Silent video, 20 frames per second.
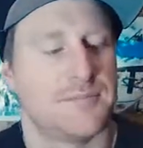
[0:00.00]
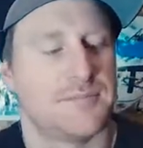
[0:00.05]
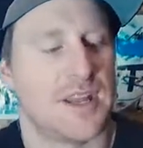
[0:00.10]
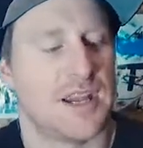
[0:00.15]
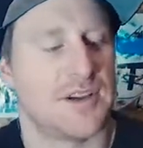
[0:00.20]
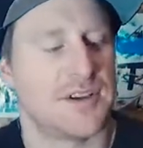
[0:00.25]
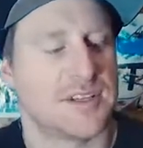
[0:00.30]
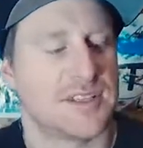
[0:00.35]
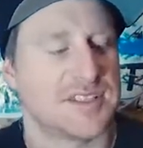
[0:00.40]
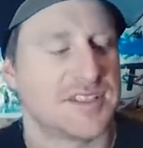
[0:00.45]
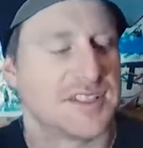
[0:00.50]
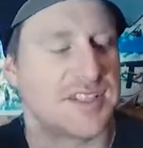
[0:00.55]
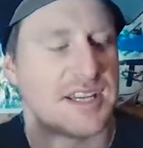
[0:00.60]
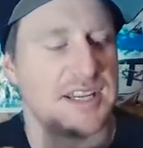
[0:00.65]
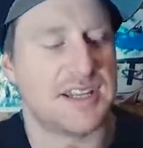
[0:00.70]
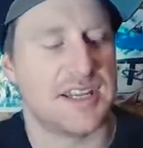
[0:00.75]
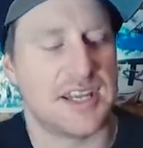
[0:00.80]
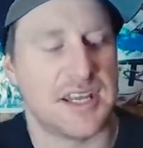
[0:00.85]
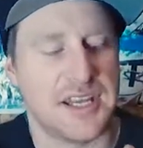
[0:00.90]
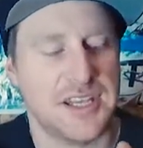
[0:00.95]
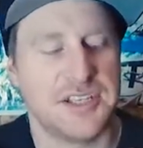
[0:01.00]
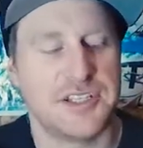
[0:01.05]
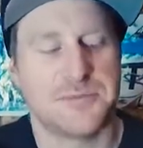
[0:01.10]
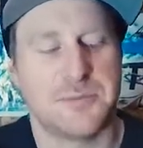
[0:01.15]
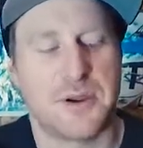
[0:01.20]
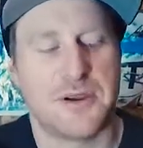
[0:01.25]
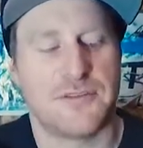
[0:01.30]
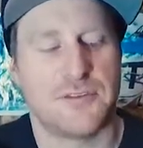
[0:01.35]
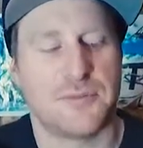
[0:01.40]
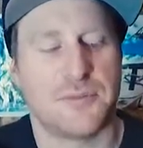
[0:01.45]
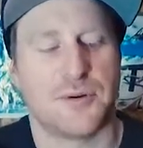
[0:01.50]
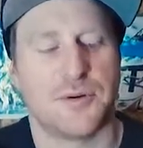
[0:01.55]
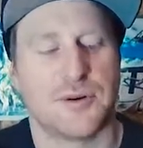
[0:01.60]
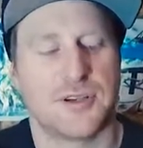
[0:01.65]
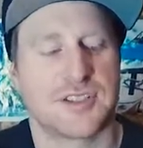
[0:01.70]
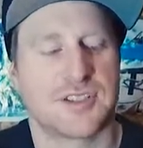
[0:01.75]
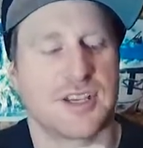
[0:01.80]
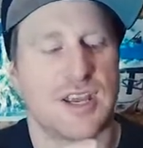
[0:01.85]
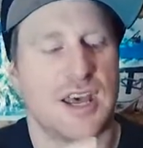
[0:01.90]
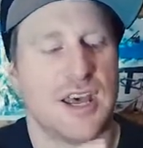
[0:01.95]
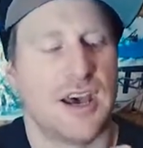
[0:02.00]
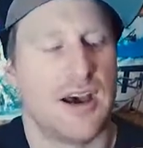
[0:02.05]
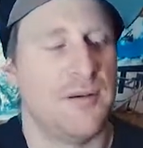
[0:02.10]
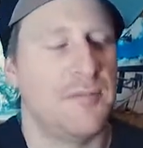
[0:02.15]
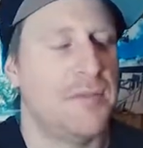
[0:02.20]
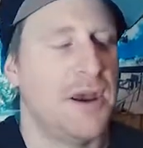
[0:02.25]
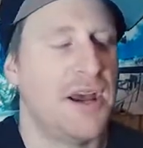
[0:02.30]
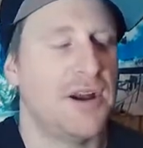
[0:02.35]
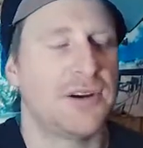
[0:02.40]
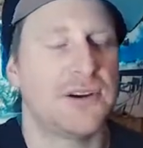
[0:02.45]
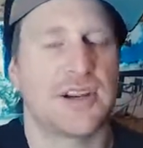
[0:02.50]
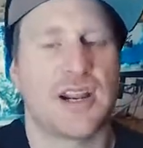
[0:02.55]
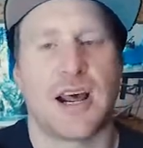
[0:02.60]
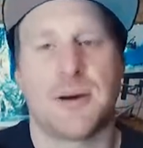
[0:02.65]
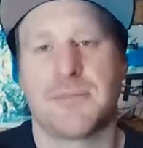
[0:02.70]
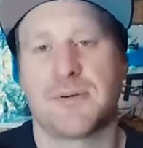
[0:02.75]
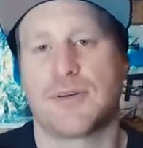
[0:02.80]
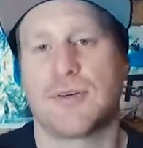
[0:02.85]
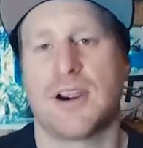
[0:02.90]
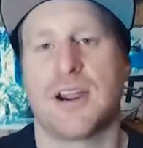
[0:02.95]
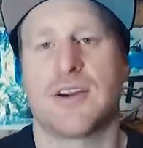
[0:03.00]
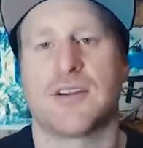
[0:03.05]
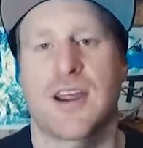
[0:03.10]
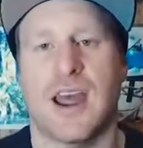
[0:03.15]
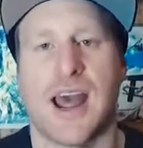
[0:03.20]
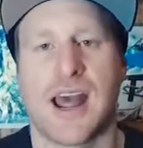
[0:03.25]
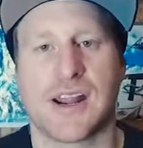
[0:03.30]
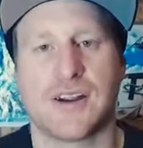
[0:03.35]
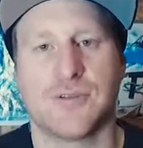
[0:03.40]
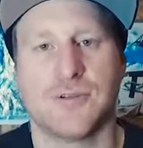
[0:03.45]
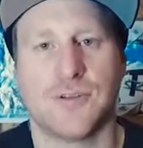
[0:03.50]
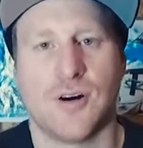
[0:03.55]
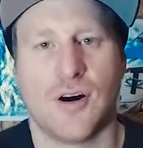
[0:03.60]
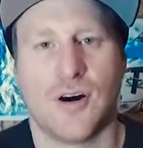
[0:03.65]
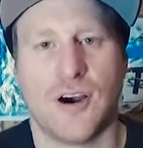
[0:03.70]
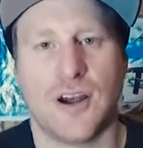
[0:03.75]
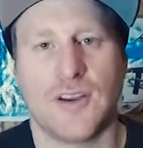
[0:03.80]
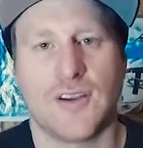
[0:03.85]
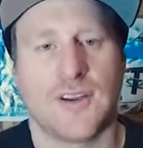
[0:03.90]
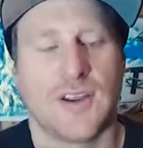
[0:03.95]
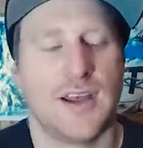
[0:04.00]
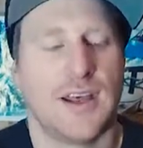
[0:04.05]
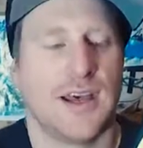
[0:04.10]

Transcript: Now you can see the hinge pivot points are mounted up around ankle height,